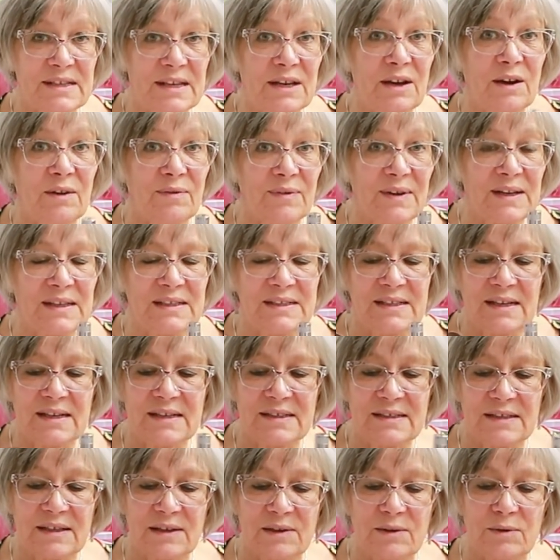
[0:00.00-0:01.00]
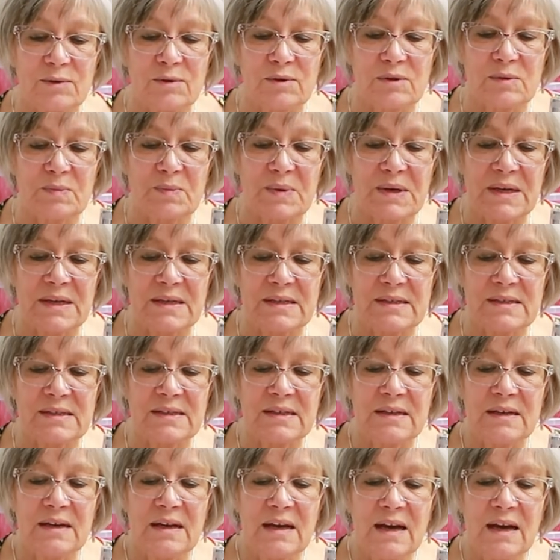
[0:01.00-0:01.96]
They are fantastic, those pins.